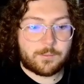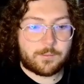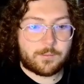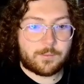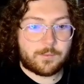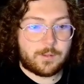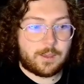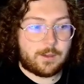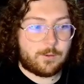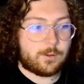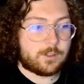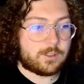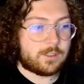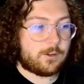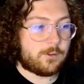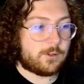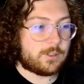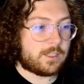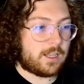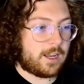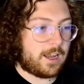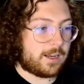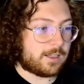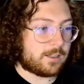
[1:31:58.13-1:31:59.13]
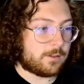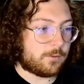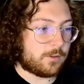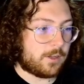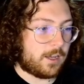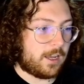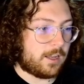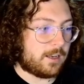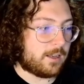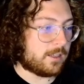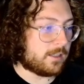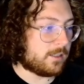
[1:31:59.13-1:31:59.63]
It was an act of
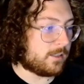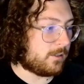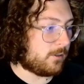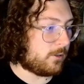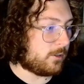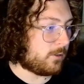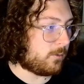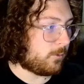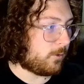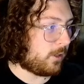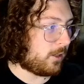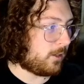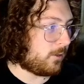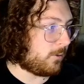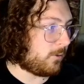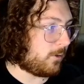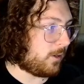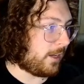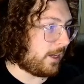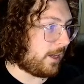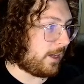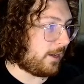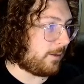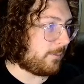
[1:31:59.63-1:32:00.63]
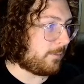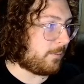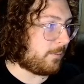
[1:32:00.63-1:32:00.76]
kindness. It was a really cool guy.